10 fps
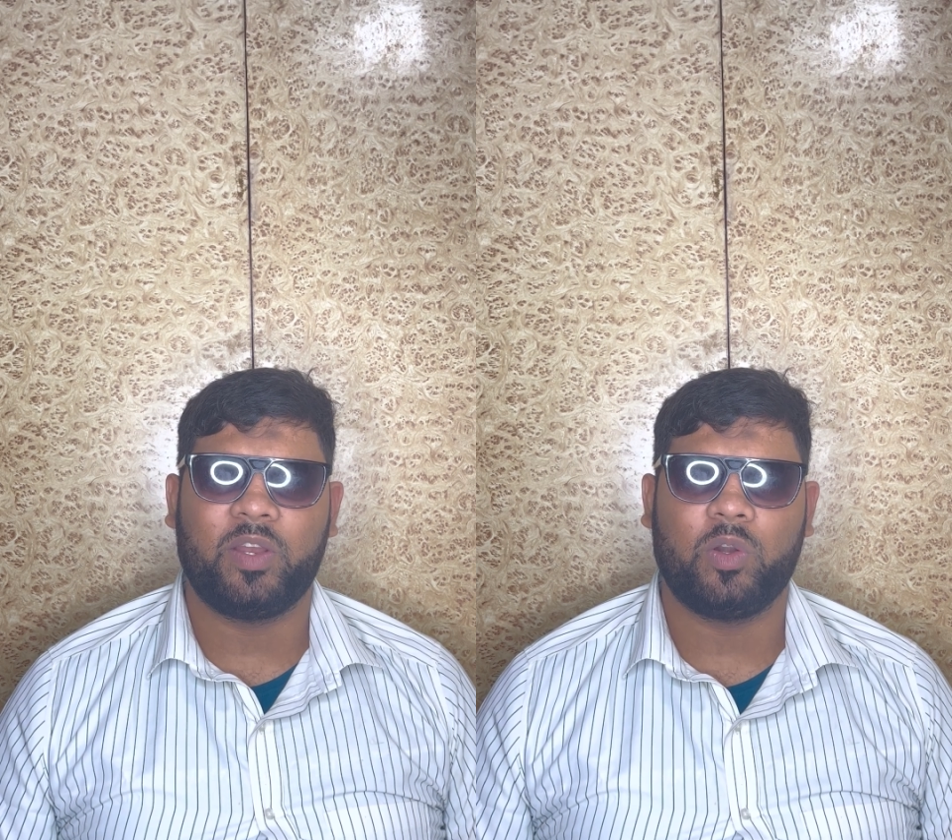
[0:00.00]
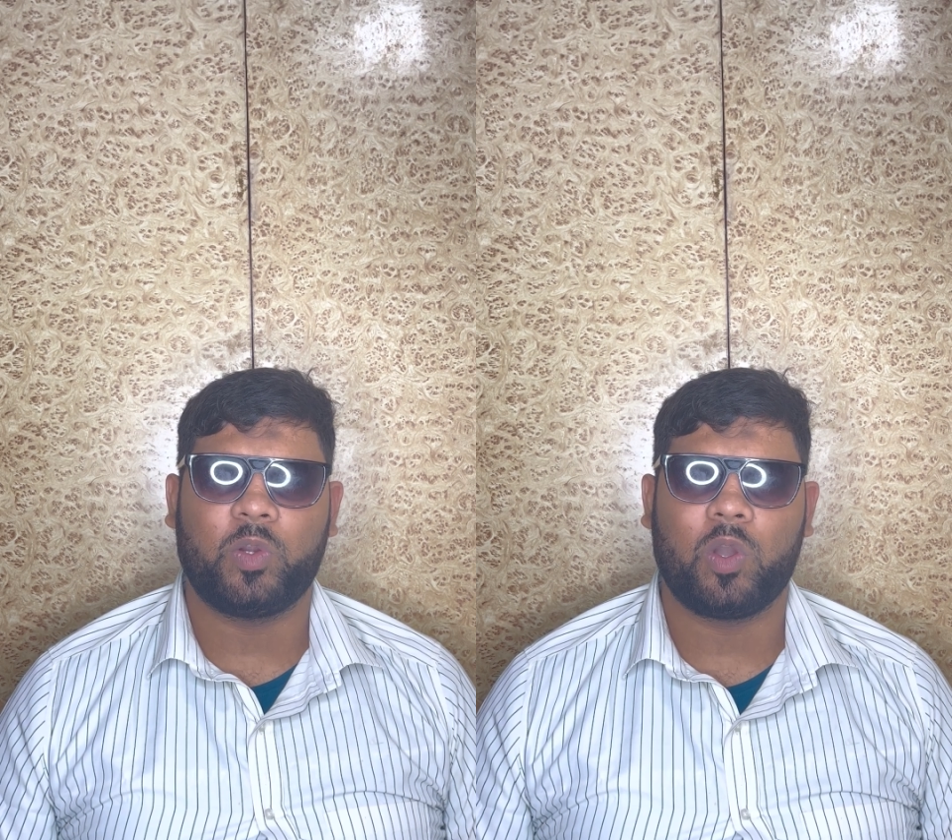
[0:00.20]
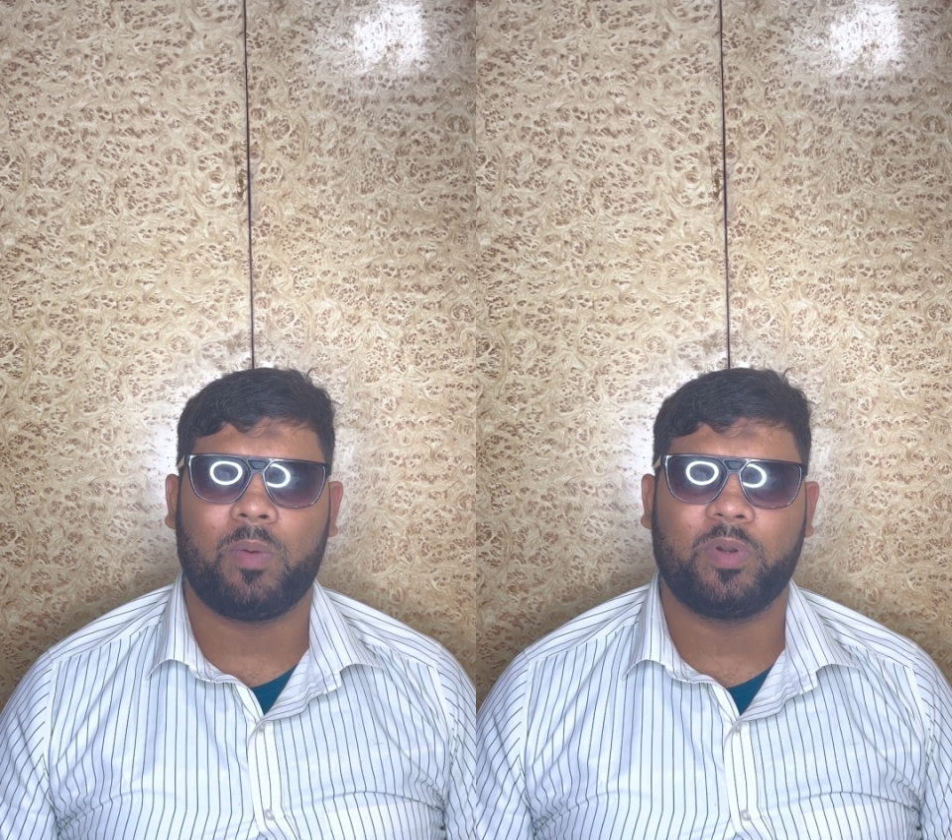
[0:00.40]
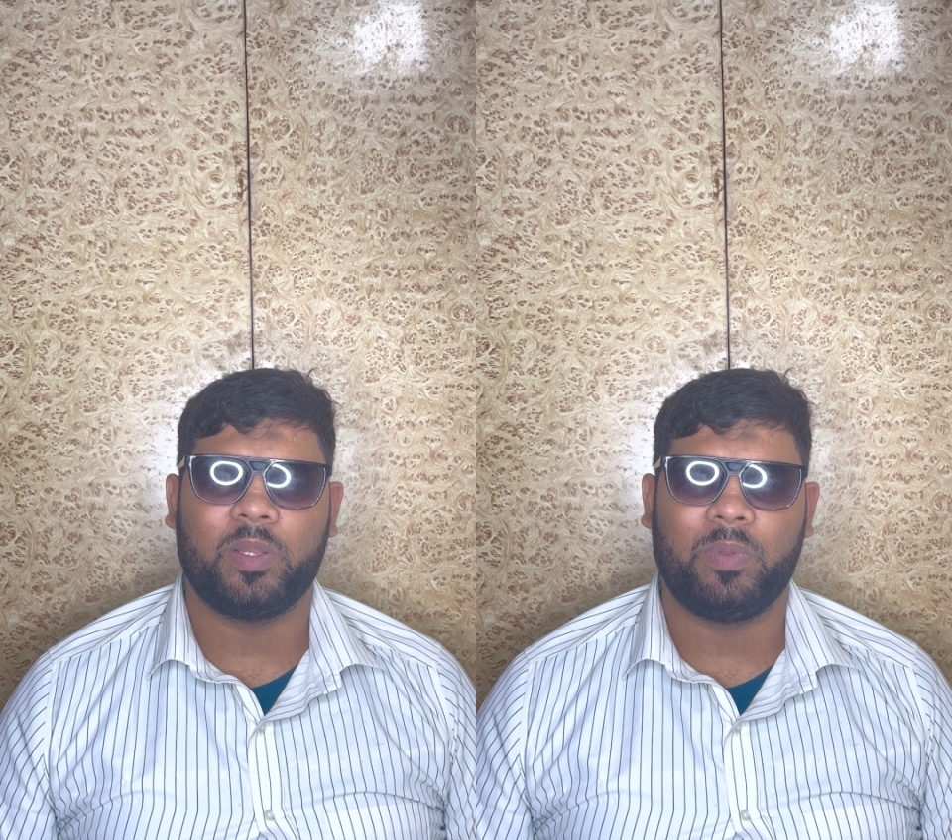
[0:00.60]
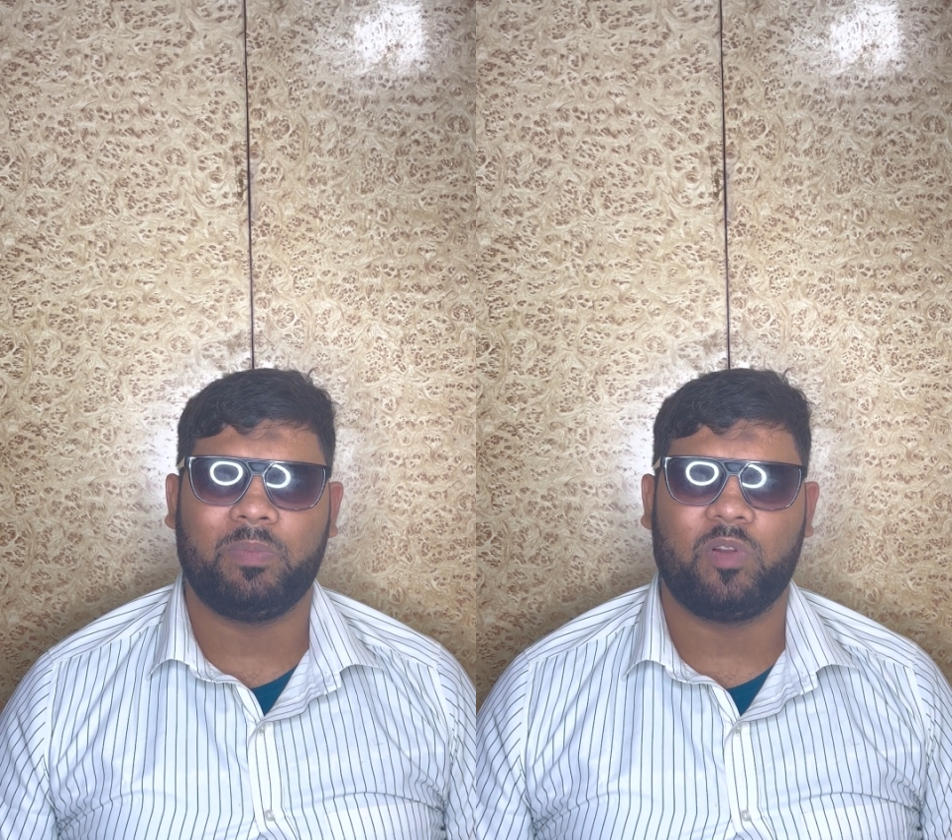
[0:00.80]
not talk about
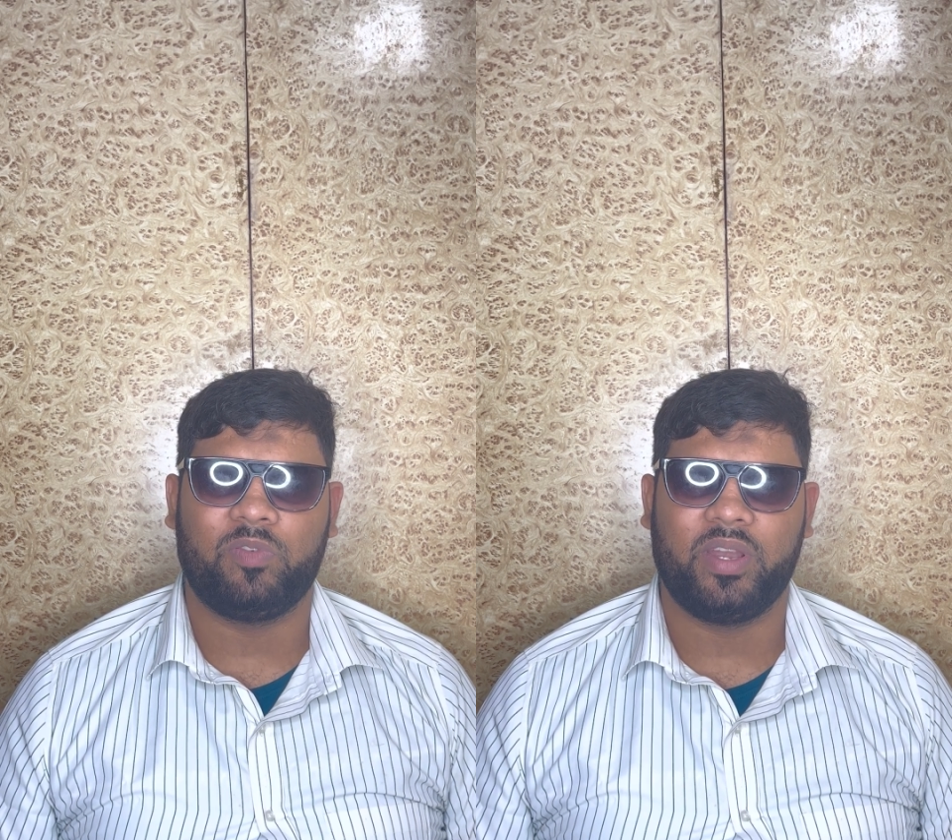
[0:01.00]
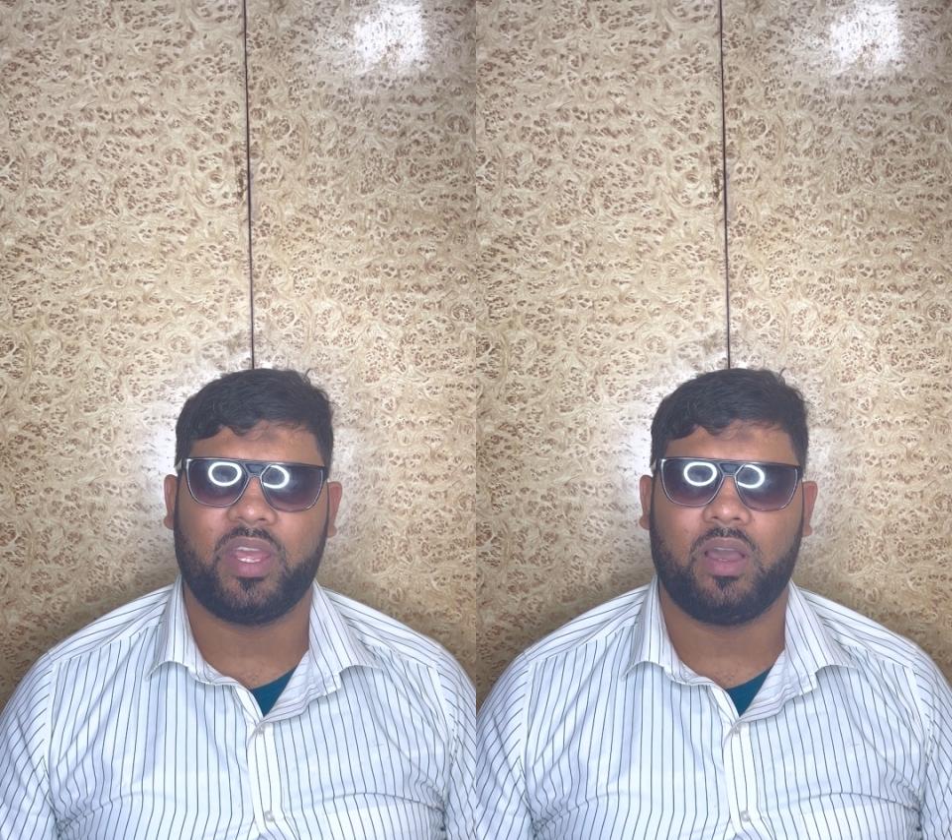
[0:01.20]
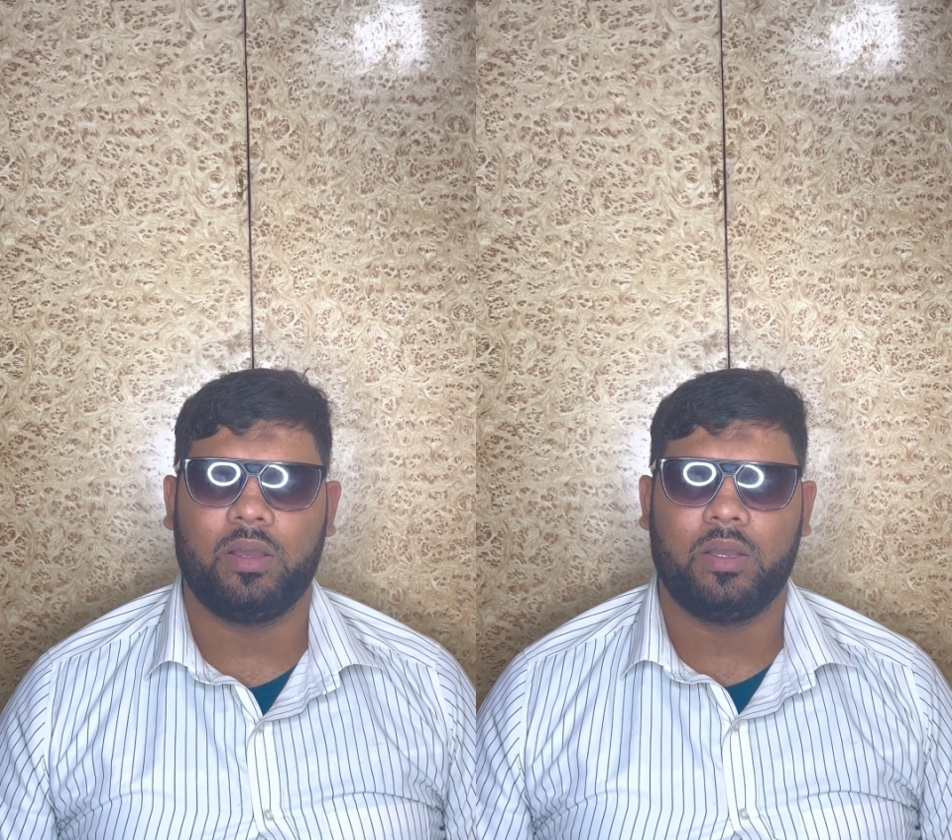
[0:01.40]
the people of India.